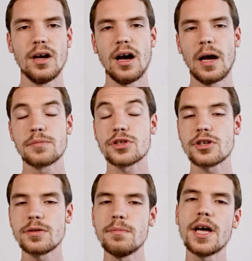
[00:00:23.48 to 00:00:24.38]
I'm
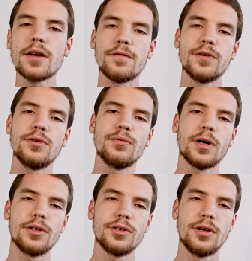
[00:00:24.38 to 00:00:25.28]
sure many of you
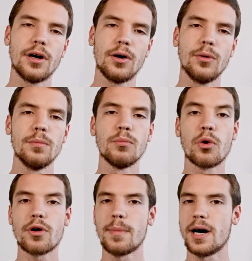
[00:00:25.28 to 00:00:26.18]
want to know
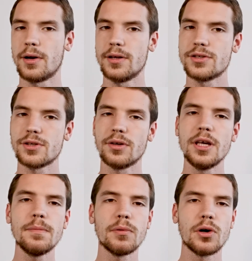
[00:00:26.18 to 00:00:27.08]
more about it, so
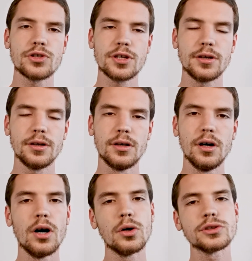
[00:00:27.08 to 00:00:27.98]
keep watching.
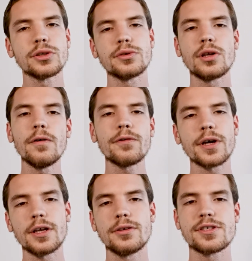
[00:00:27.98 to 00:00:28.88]
Also, don't
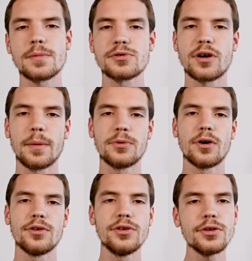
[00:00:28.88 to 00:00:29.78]
forget to subscribe to
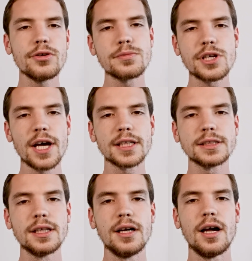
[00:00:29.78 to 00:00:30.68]
our YouTube
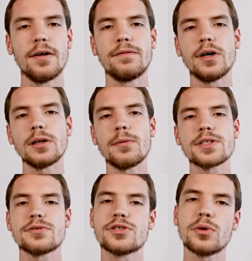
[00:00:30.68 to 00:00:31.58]
channel and follow
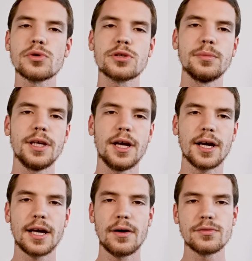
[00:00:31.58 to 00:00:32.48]
us on social media
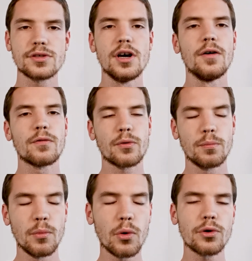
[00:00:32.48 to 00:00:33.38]
accounts for
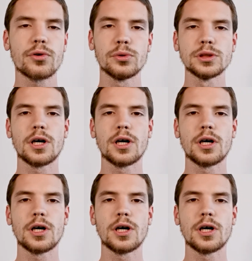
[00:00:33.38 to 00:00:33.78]
more cool